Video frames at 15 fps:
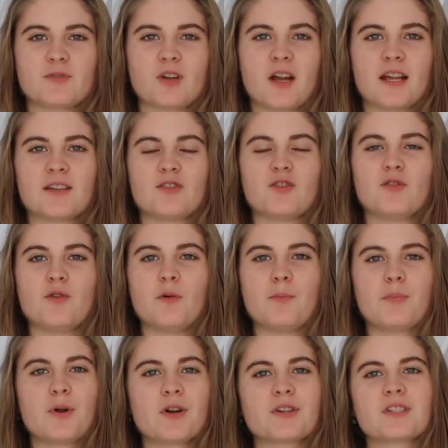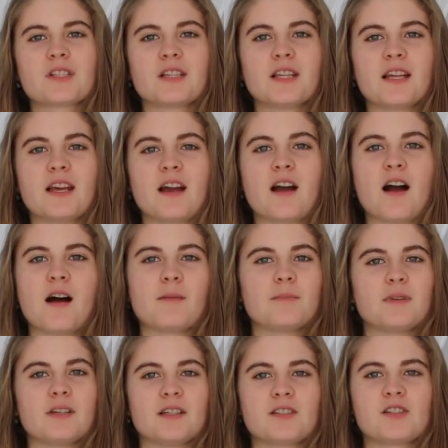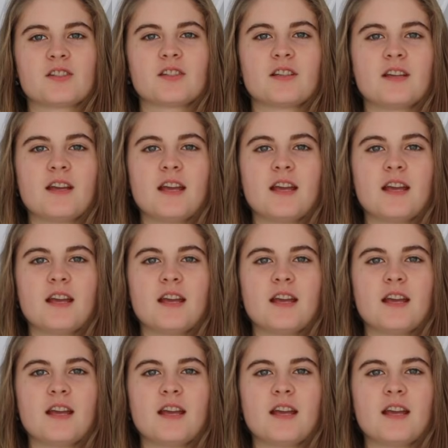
trying to personally accomplish